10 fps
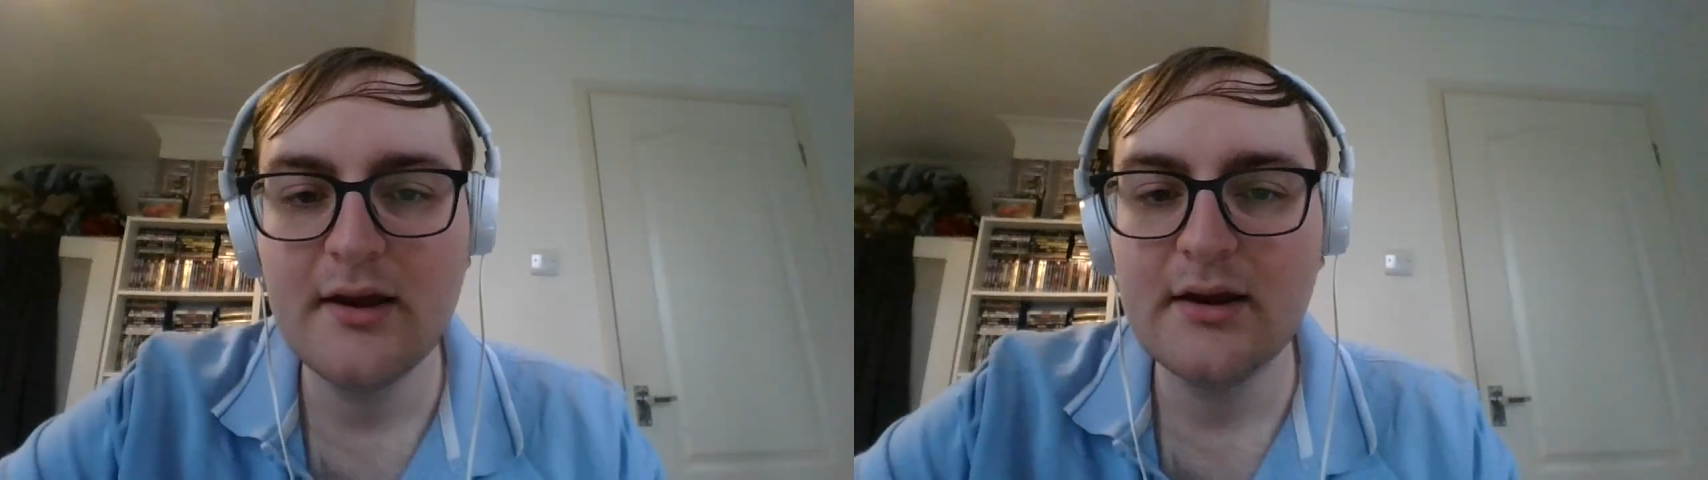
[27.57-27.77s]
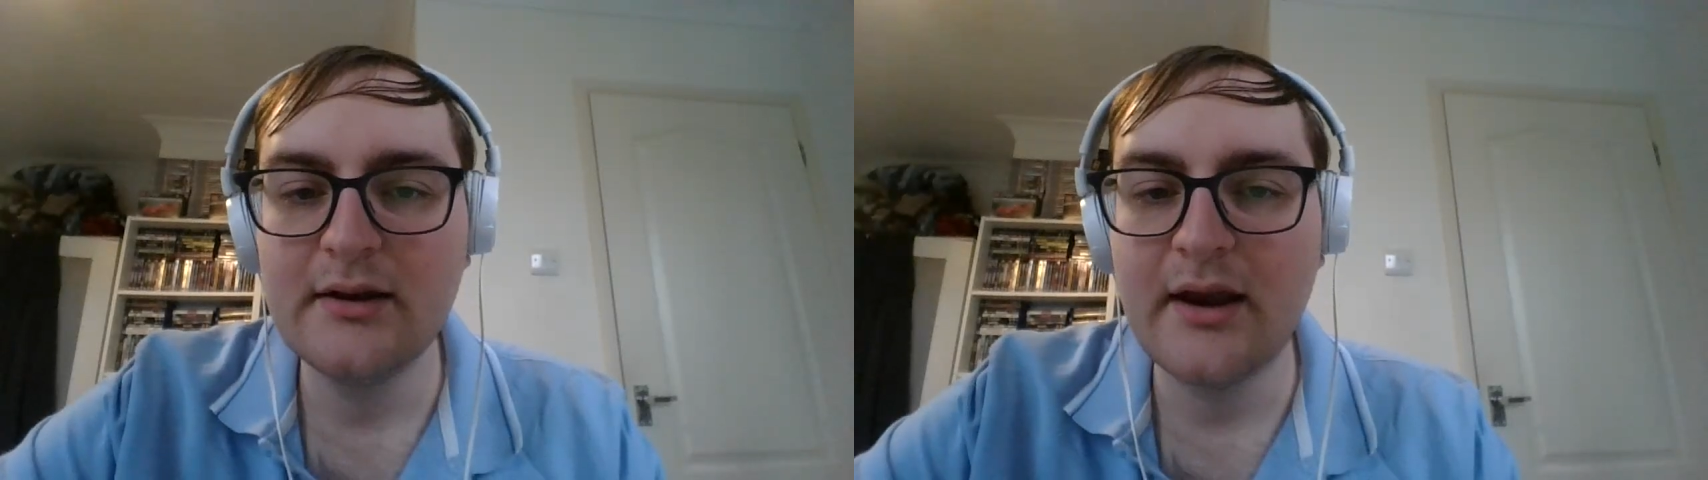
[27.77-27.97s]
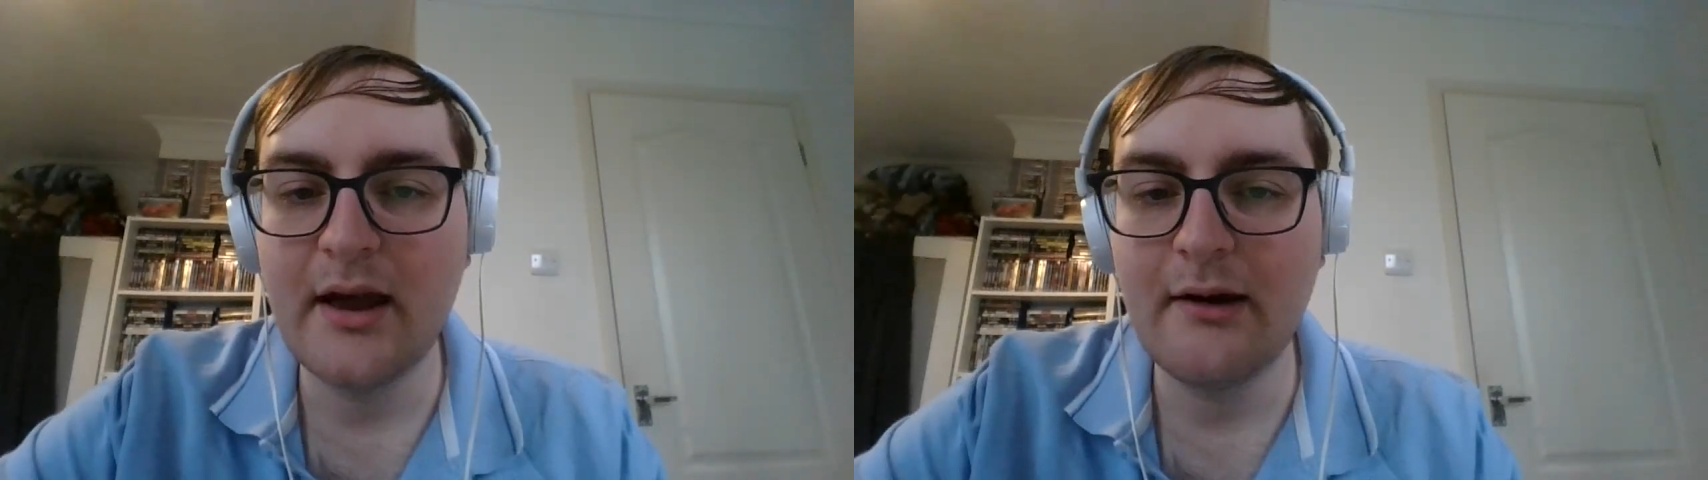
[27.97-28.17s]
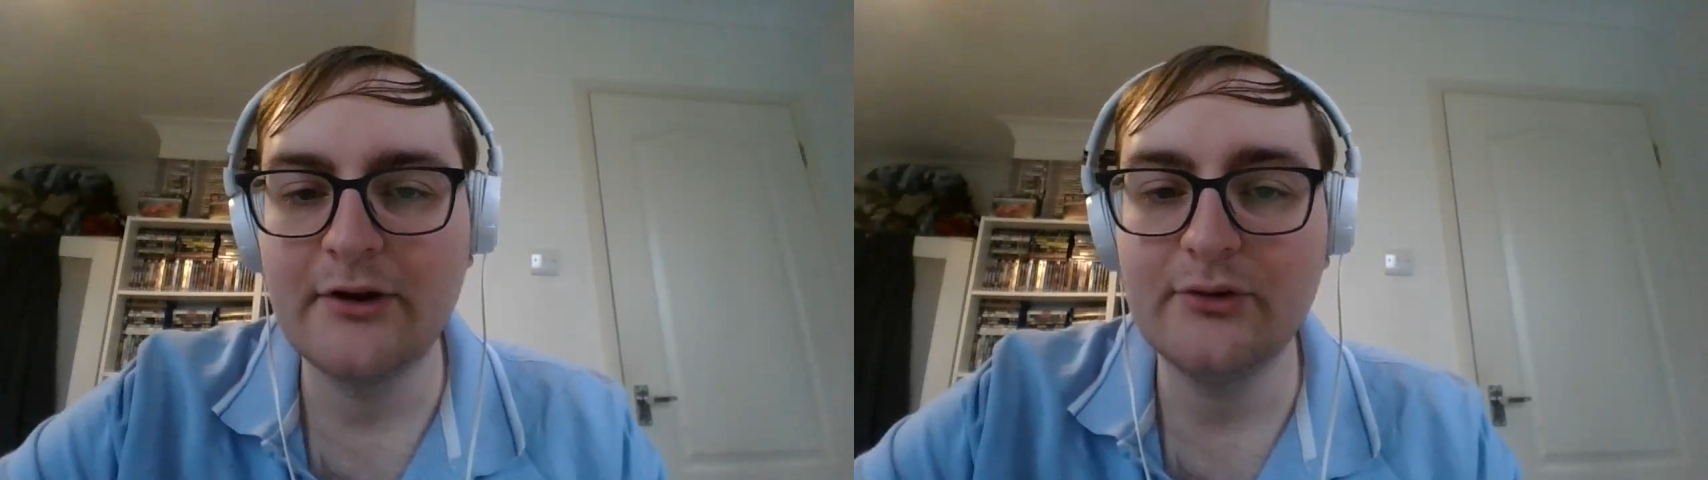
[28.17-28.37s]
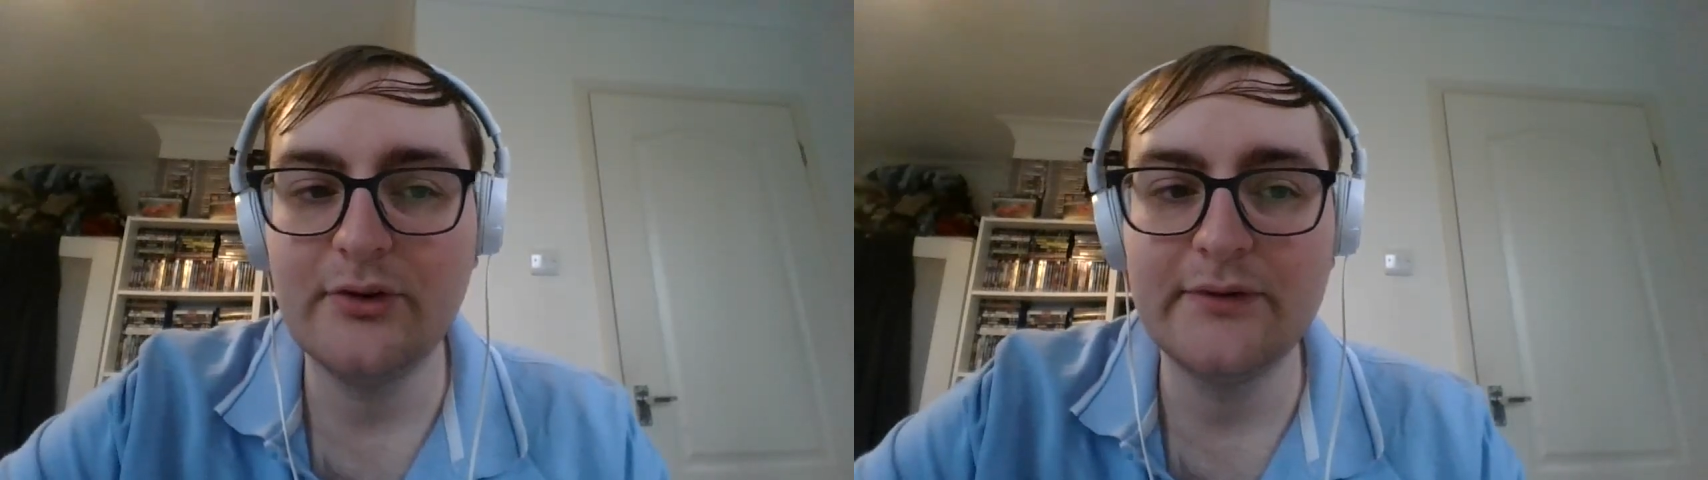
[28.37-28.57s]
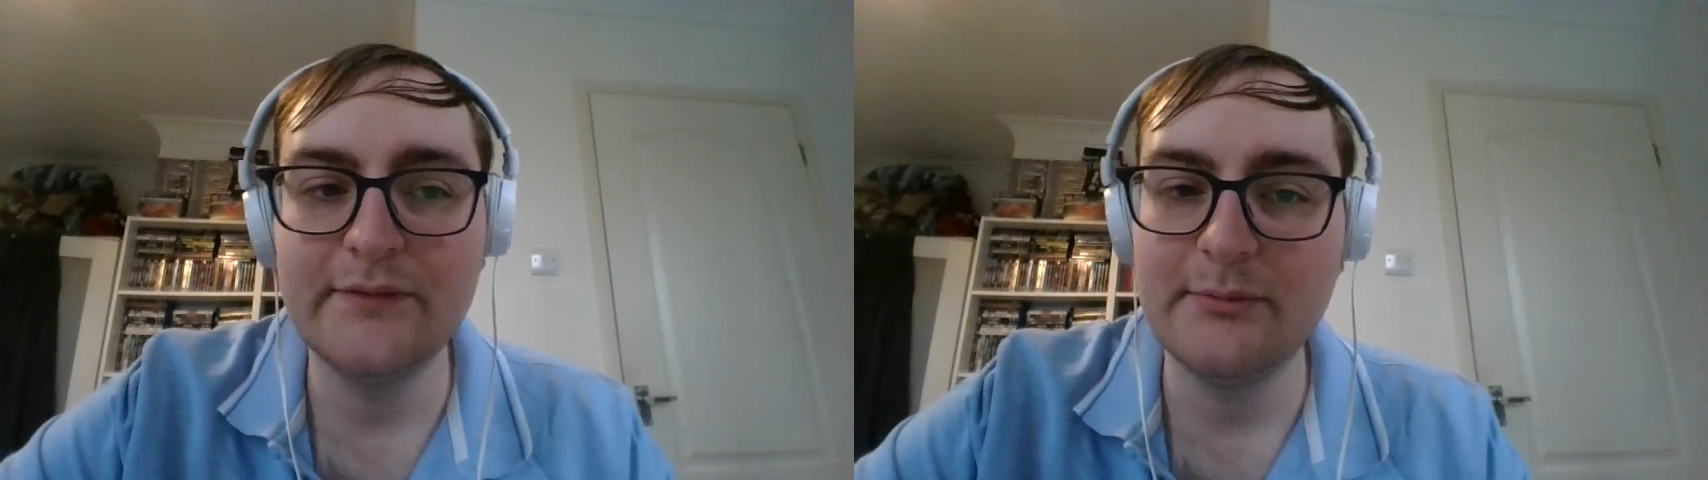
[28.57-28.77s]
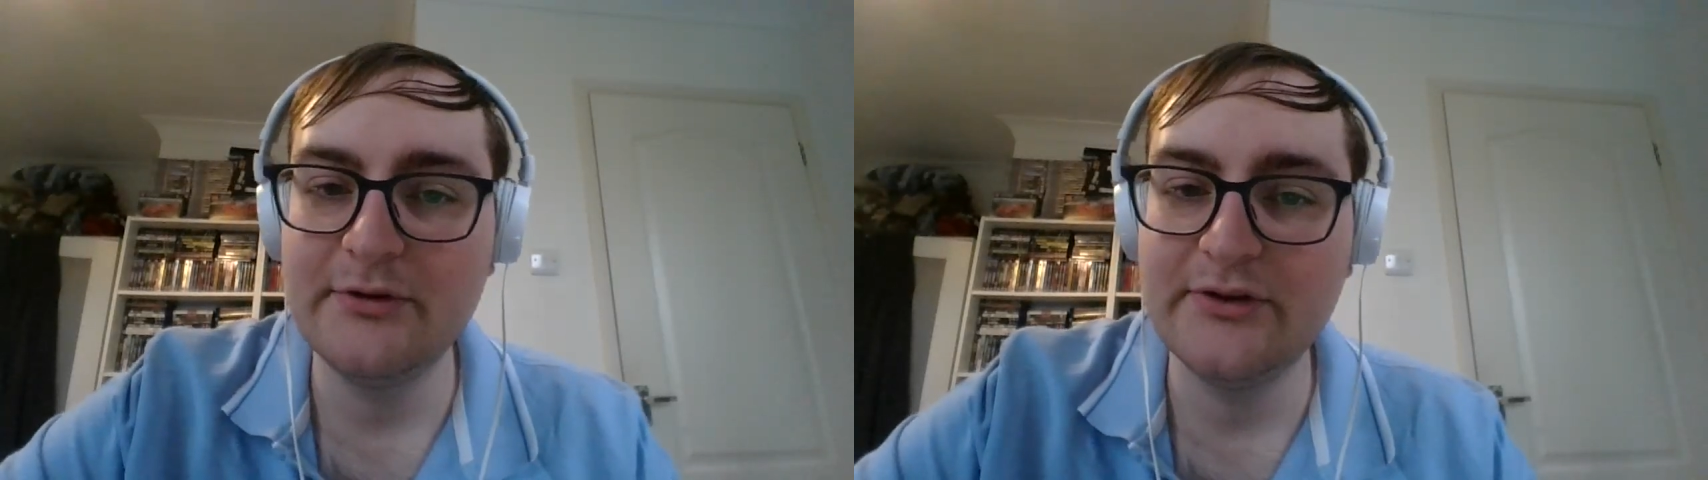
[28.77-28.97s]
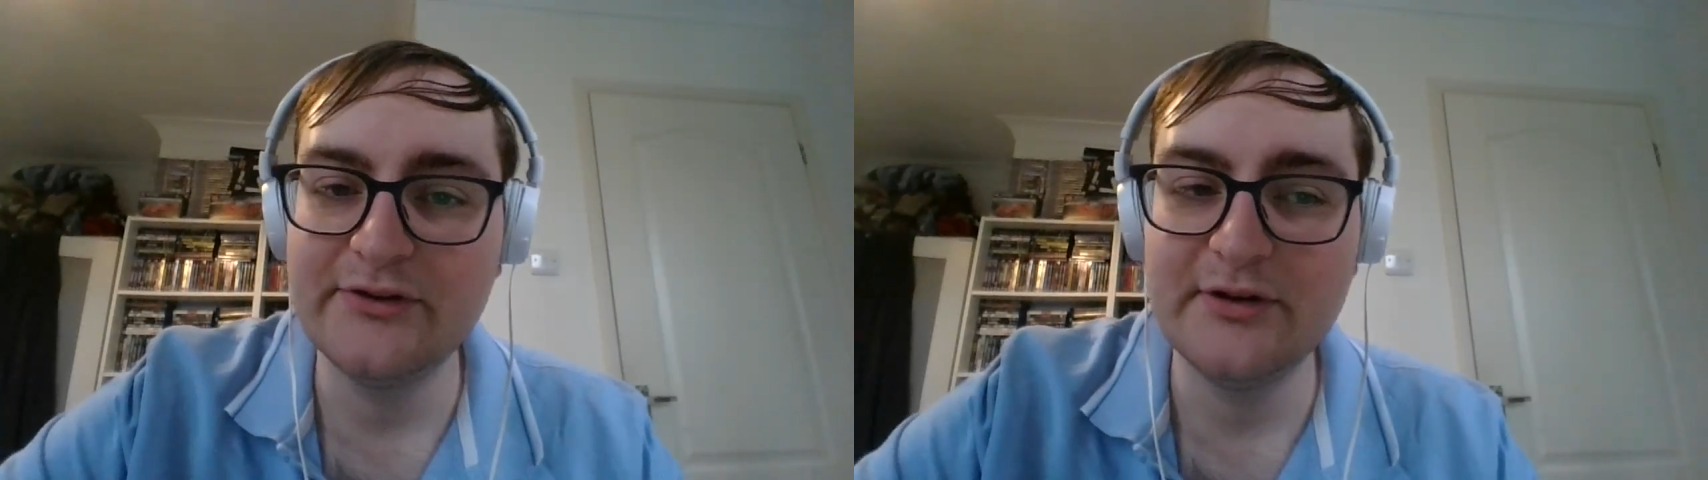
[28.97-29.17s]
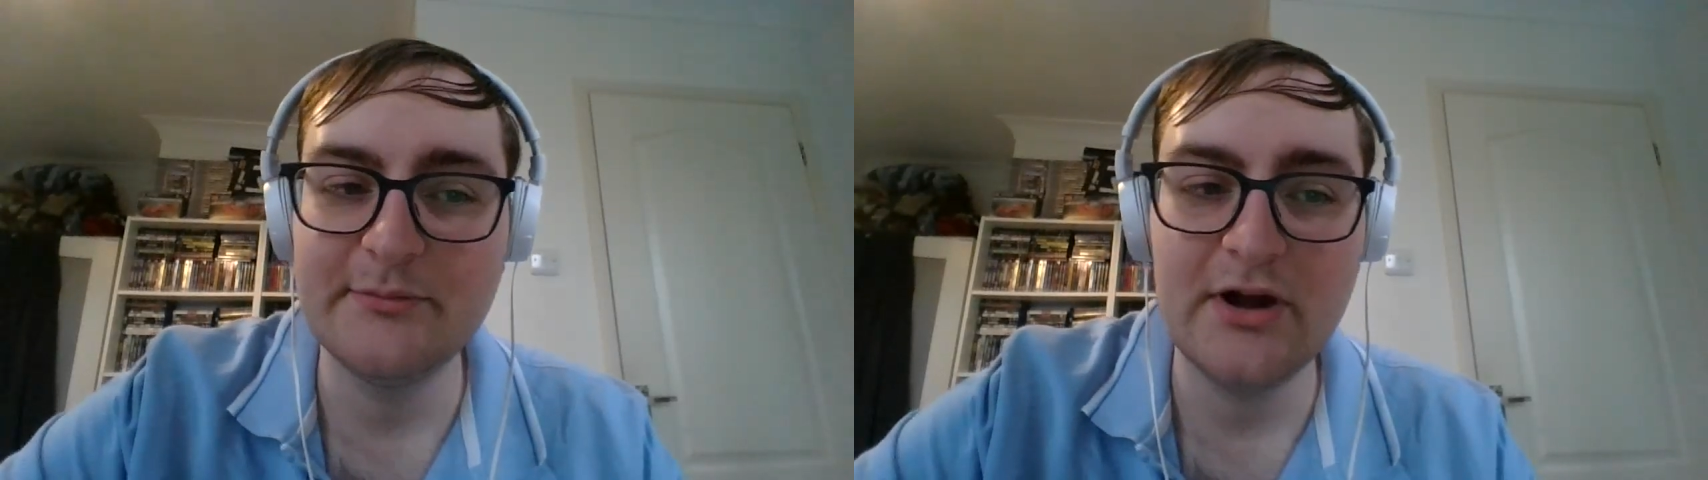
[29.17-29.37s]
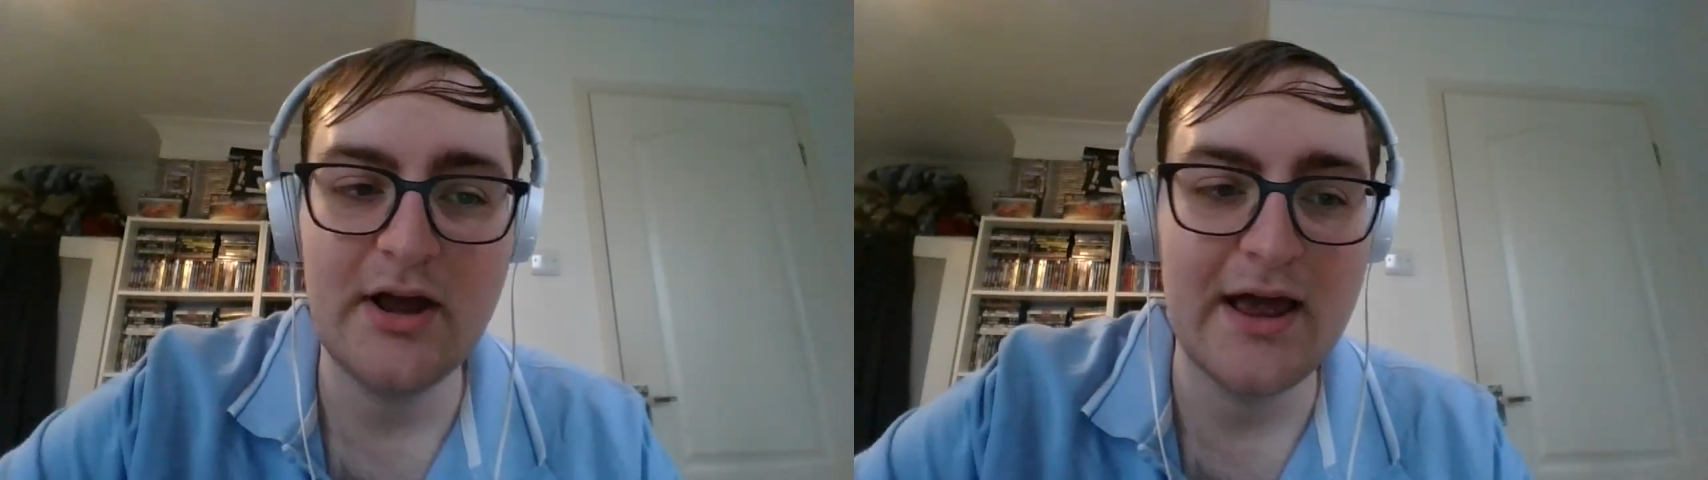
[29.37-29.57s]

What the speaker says: Now, I saw this film in the cinema,